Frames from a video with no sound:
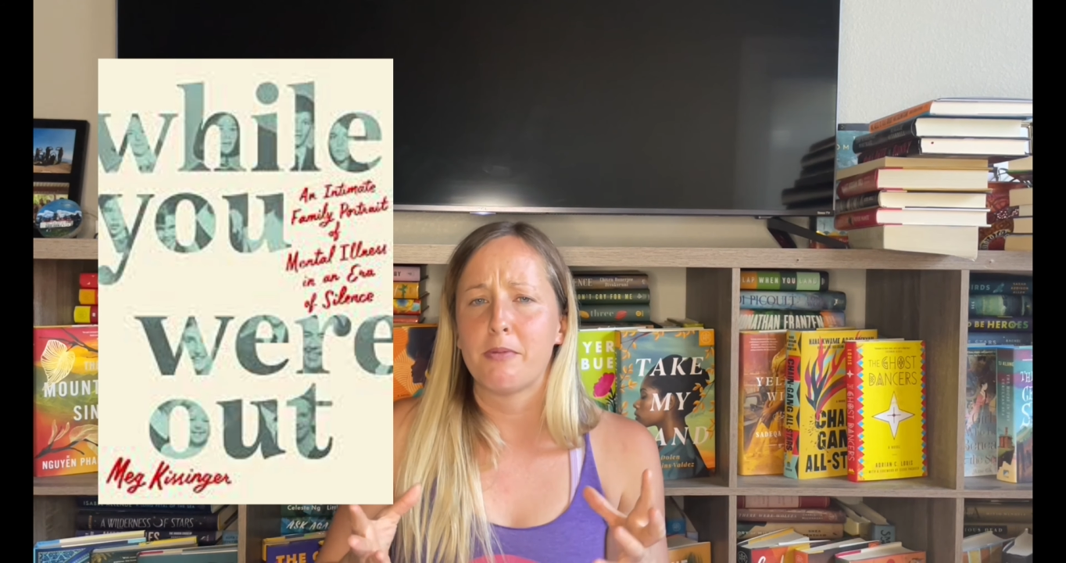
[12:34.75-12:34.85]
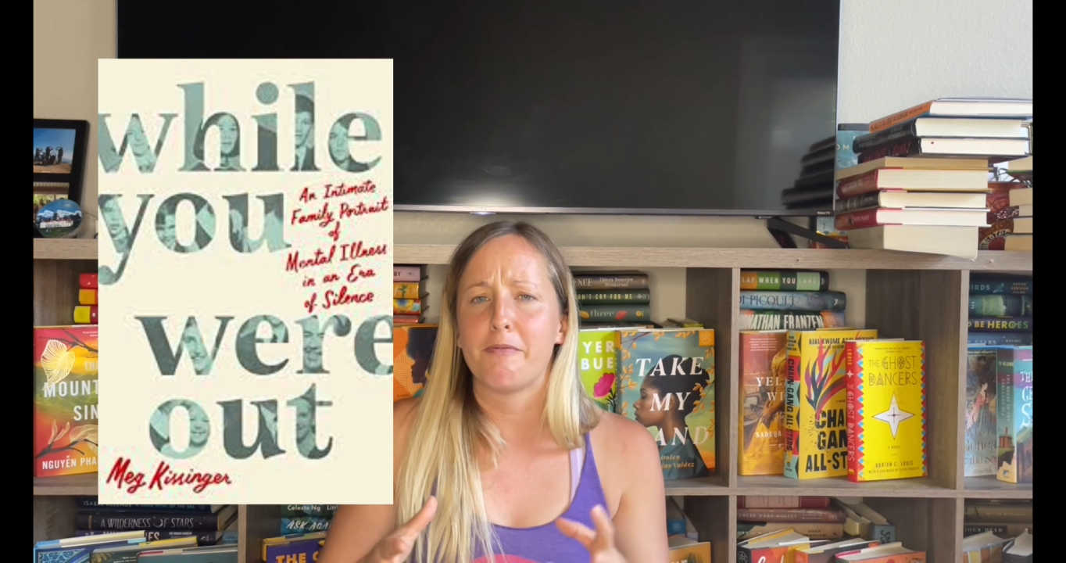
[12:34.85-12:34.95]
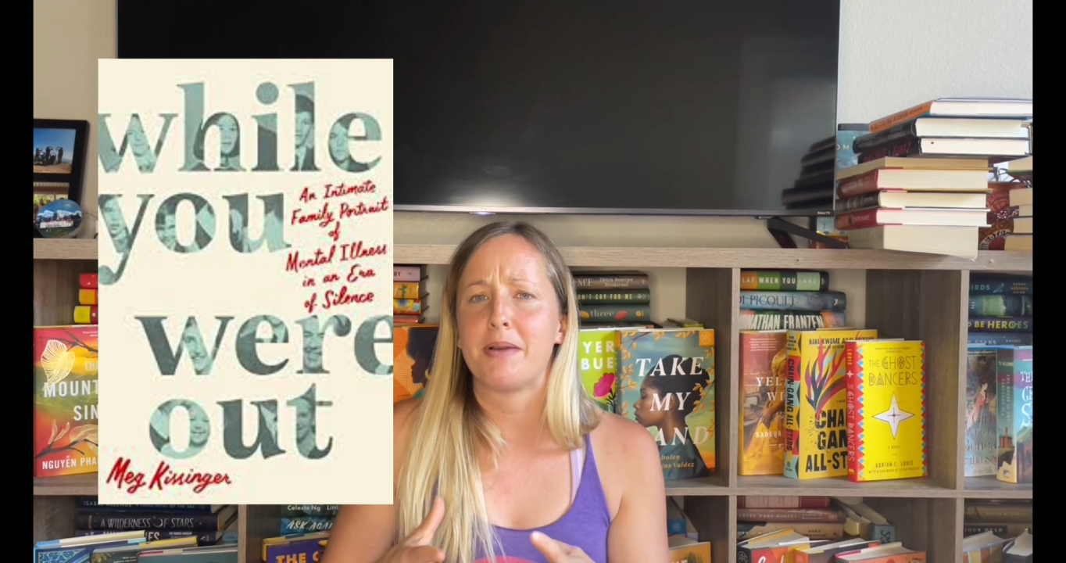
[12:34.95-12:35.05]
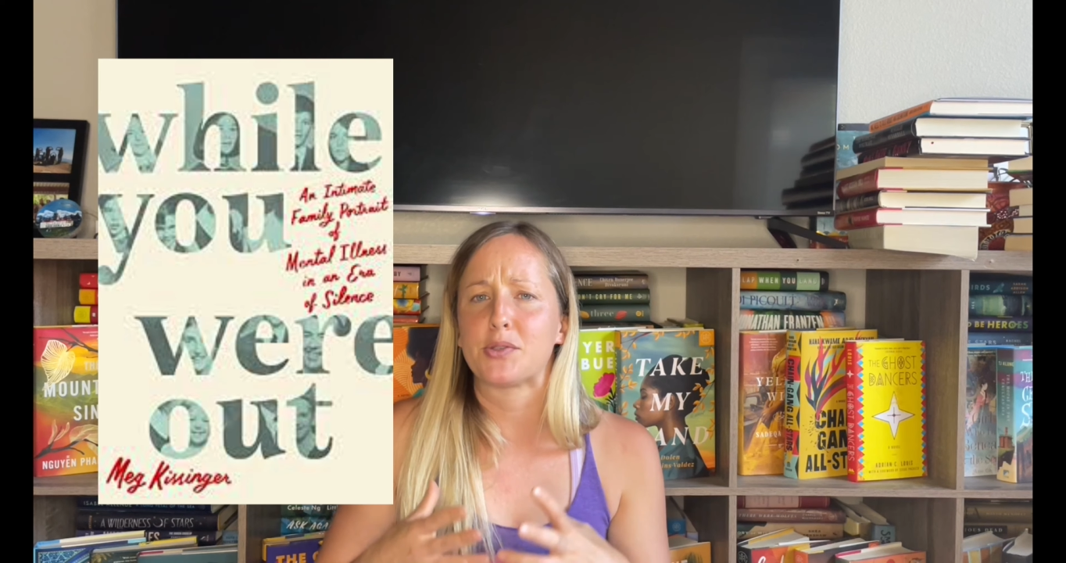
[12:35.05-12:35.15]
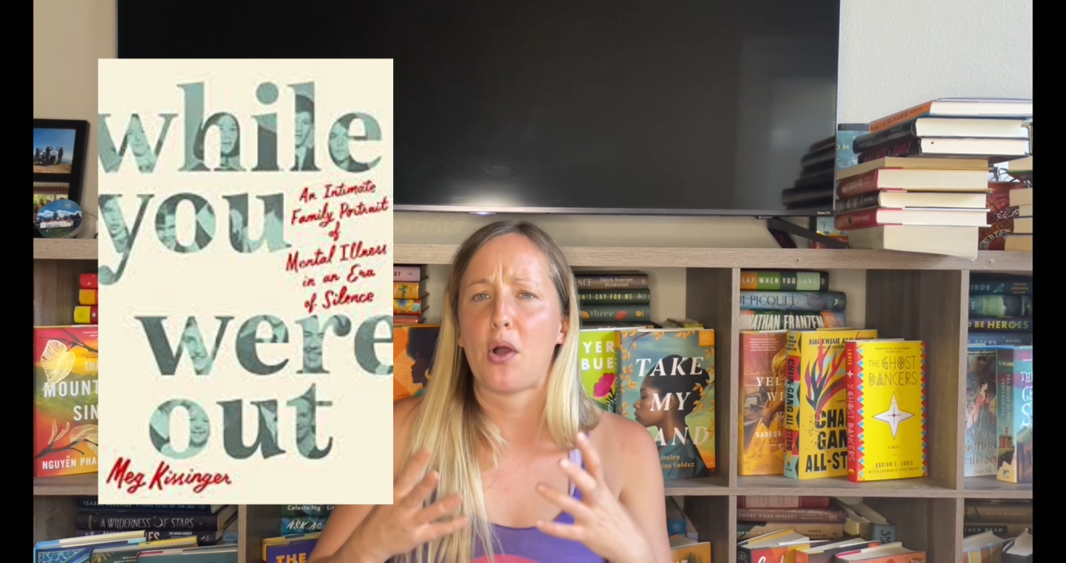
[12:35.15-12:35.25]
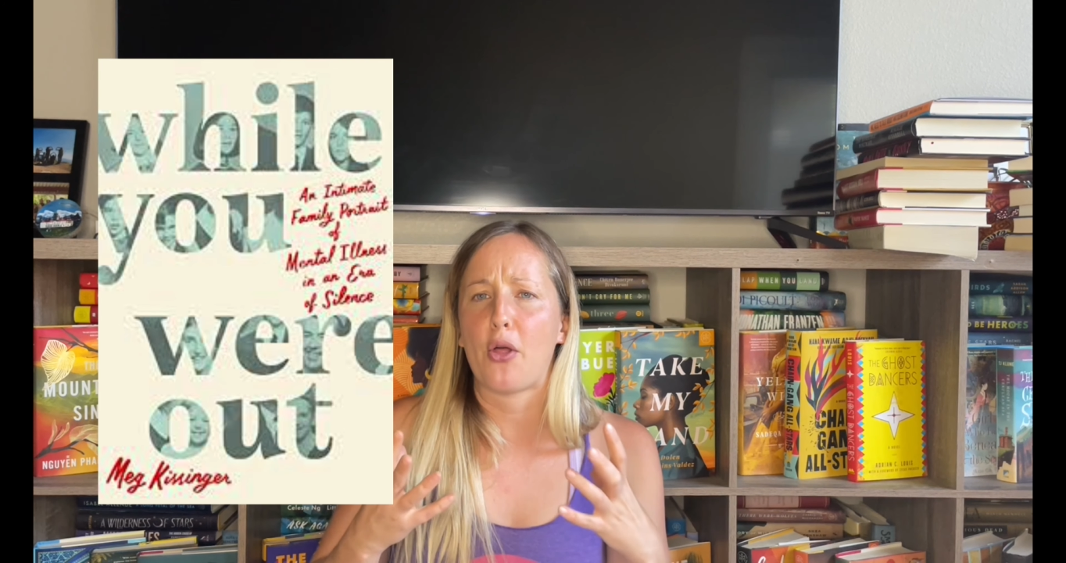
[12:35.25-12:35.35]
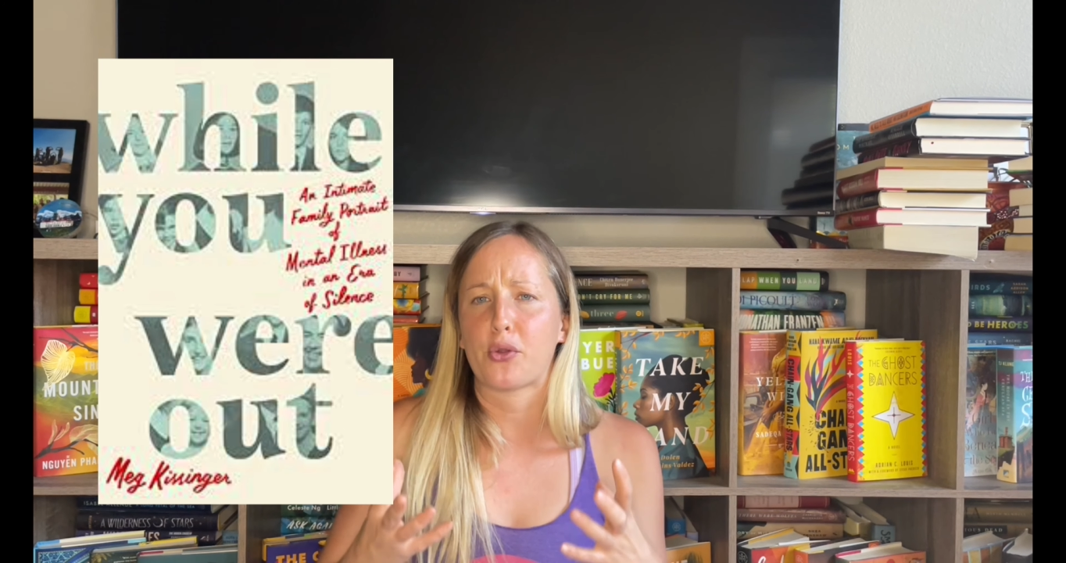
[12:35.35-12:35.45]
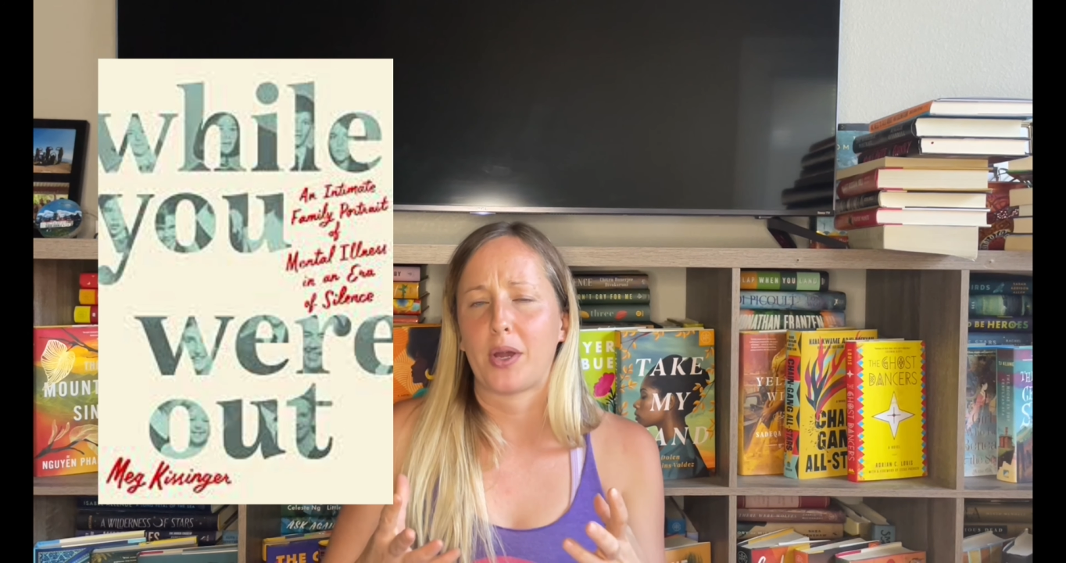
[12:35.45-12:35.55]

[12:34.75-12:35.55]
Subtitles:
of mental health